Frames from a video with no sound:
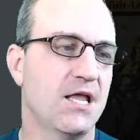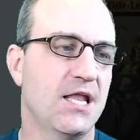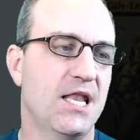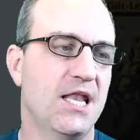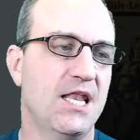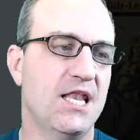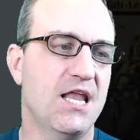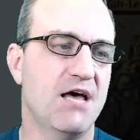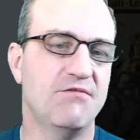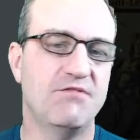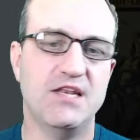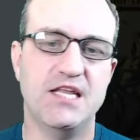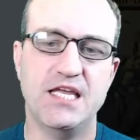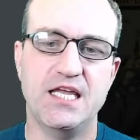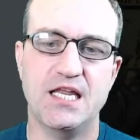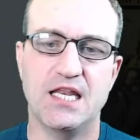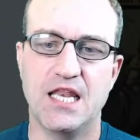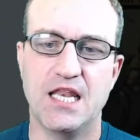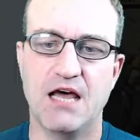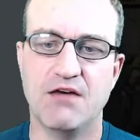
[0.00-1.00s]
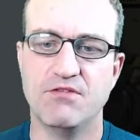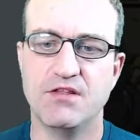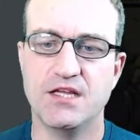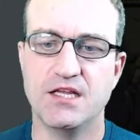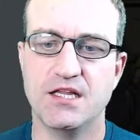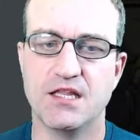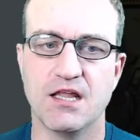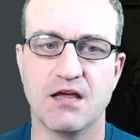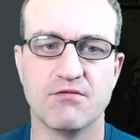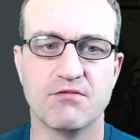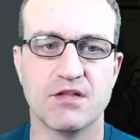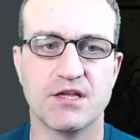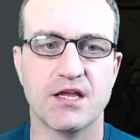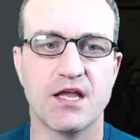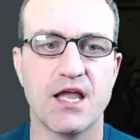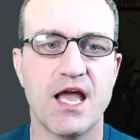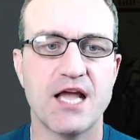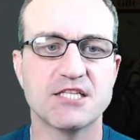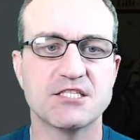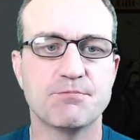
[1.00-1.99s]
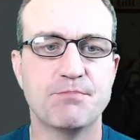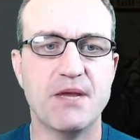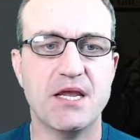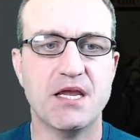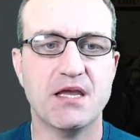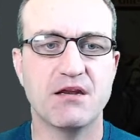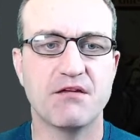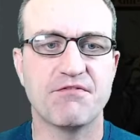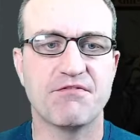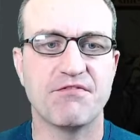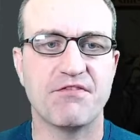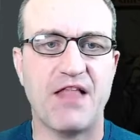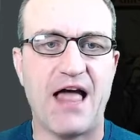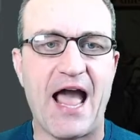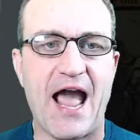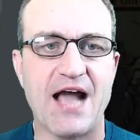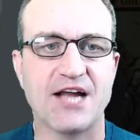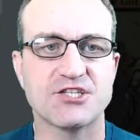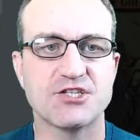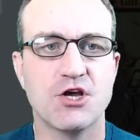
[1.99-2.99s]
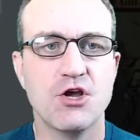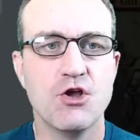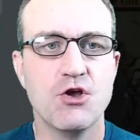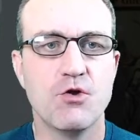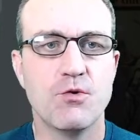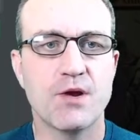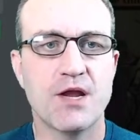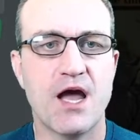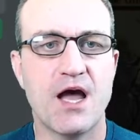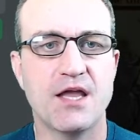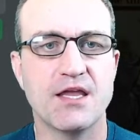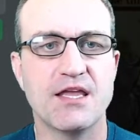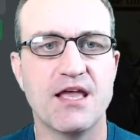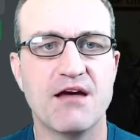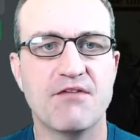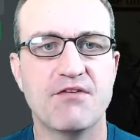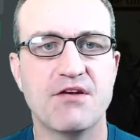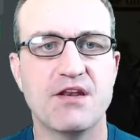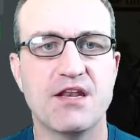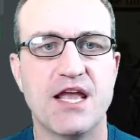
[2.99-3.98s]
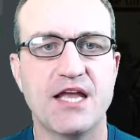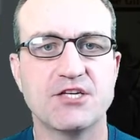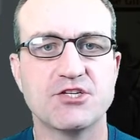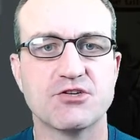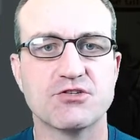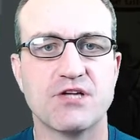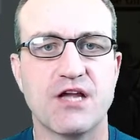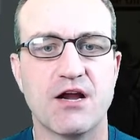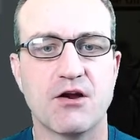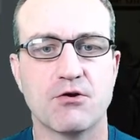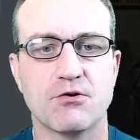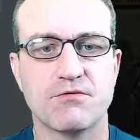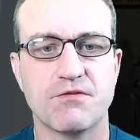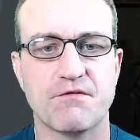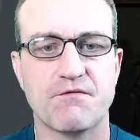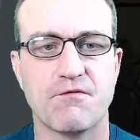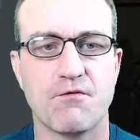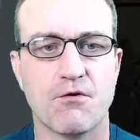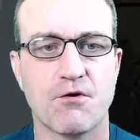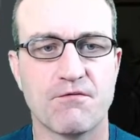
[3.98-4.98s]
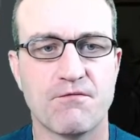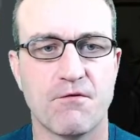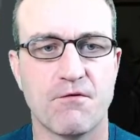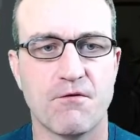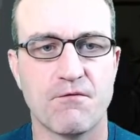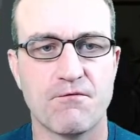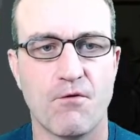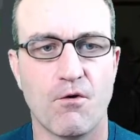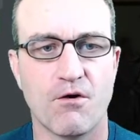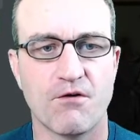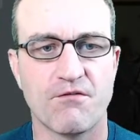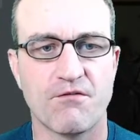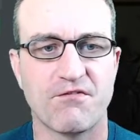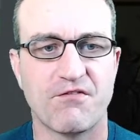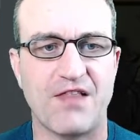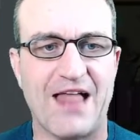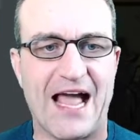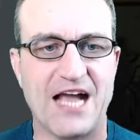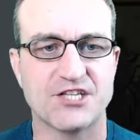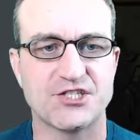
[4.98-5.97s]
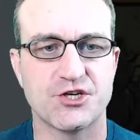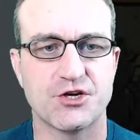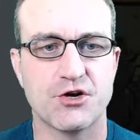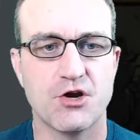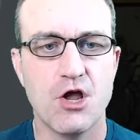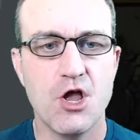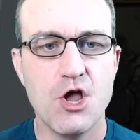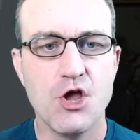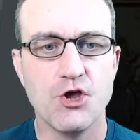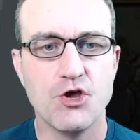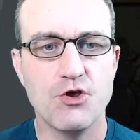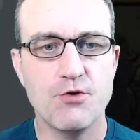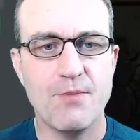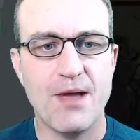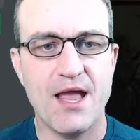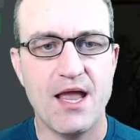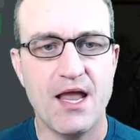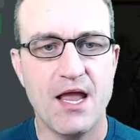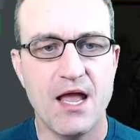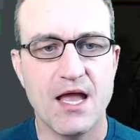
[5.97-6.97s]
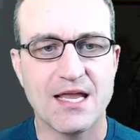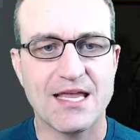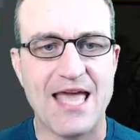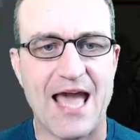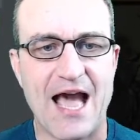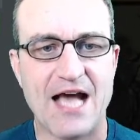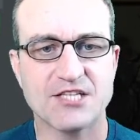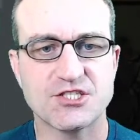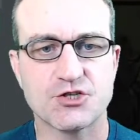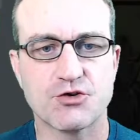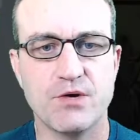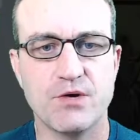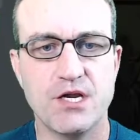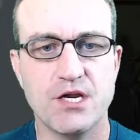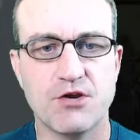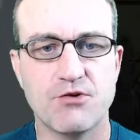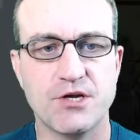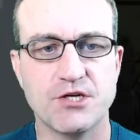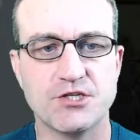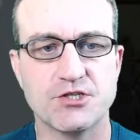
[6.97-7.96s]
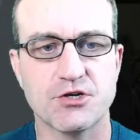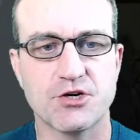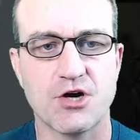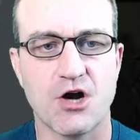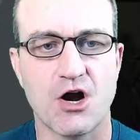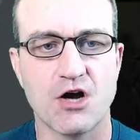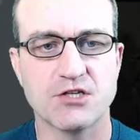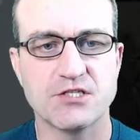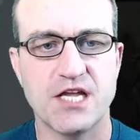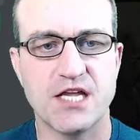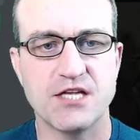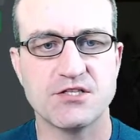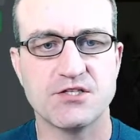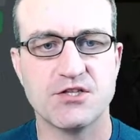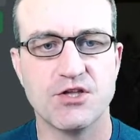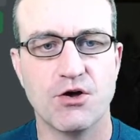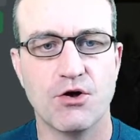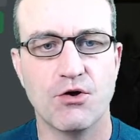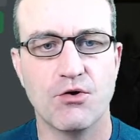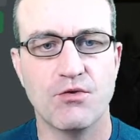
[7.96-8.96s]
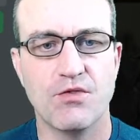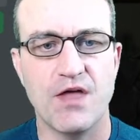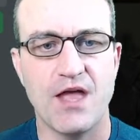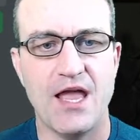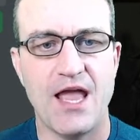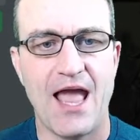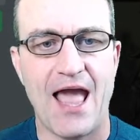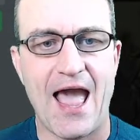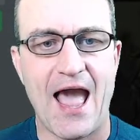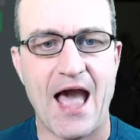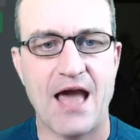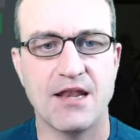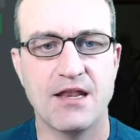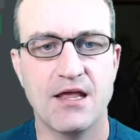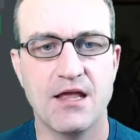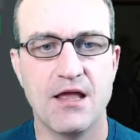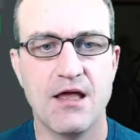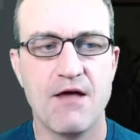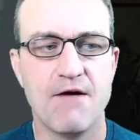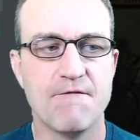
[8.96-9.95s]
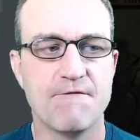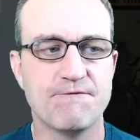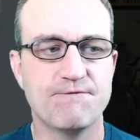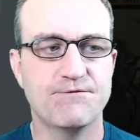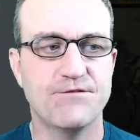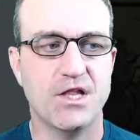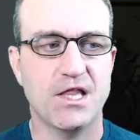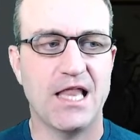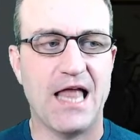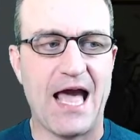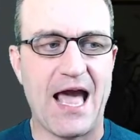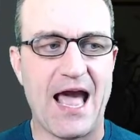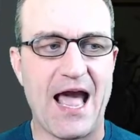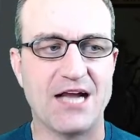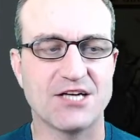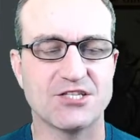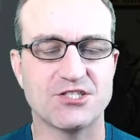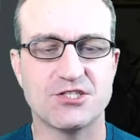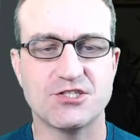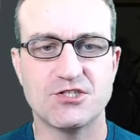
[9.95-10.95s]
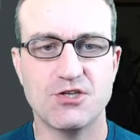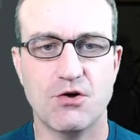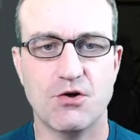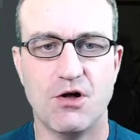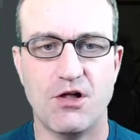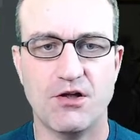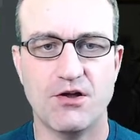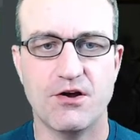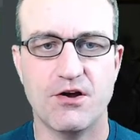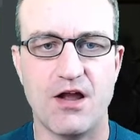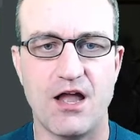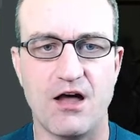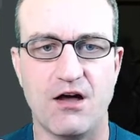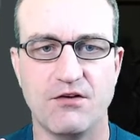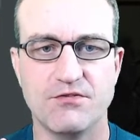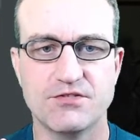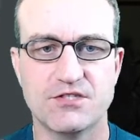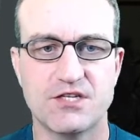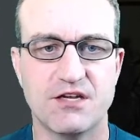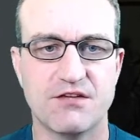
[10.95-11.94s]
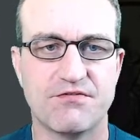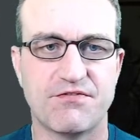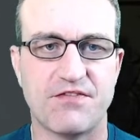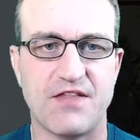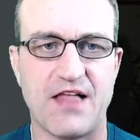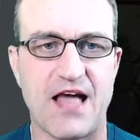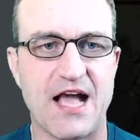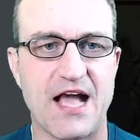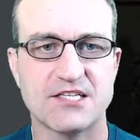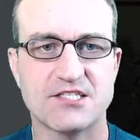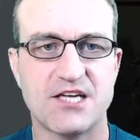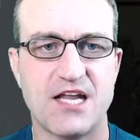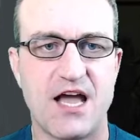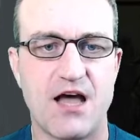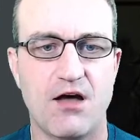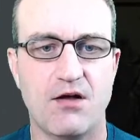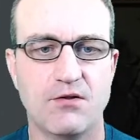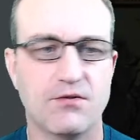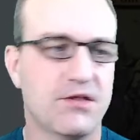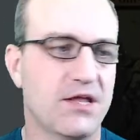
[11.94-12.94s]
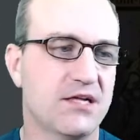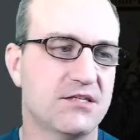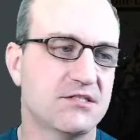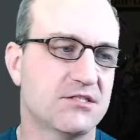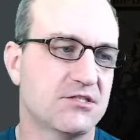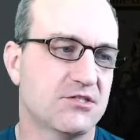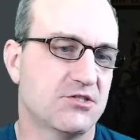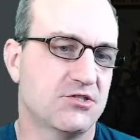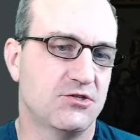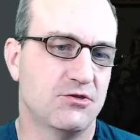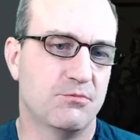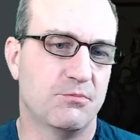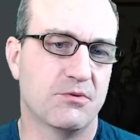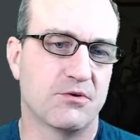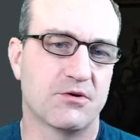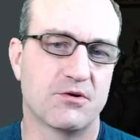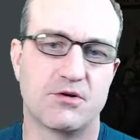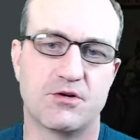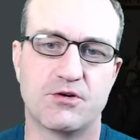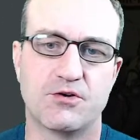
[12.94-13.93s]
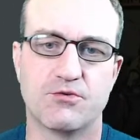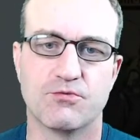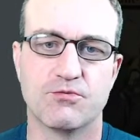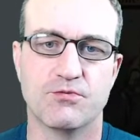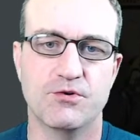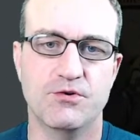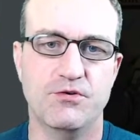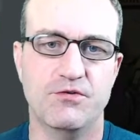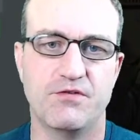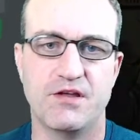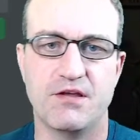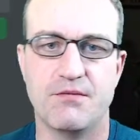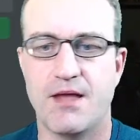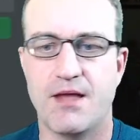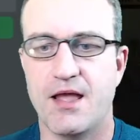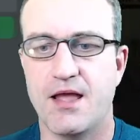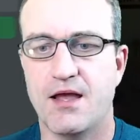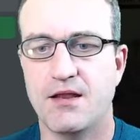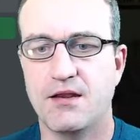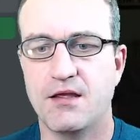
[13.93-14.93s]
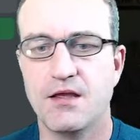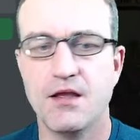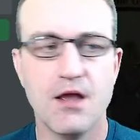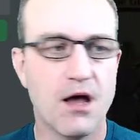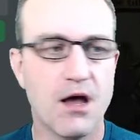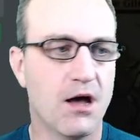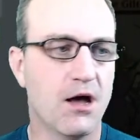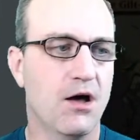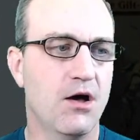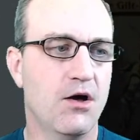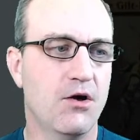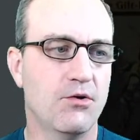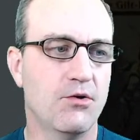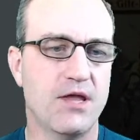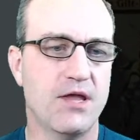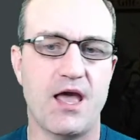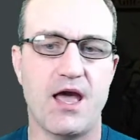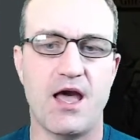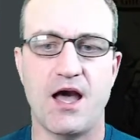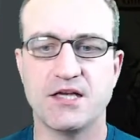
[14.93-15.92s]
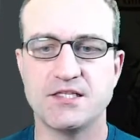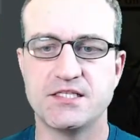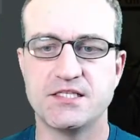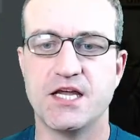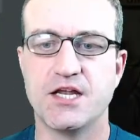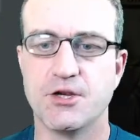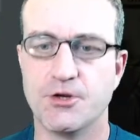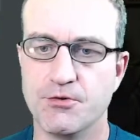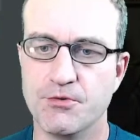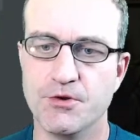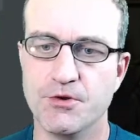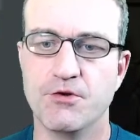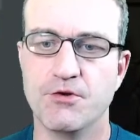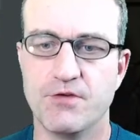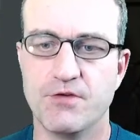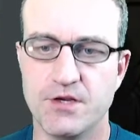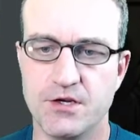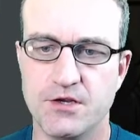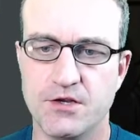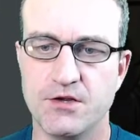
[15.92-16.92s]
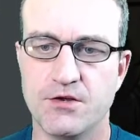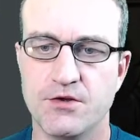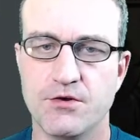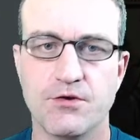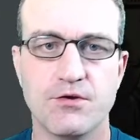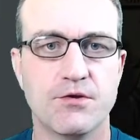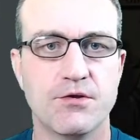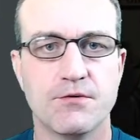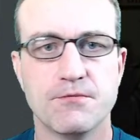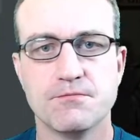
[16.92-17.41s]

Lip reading: Lovely, lovely, lovely. And speaking of Flash, we got Yeva, Nature's Herald for 4/4/4 Flasher. You may cast green creature cards as though they had Flash. So all your elves get Flash now? That's super groovy, man. Oh yeah, I said groovy, dude.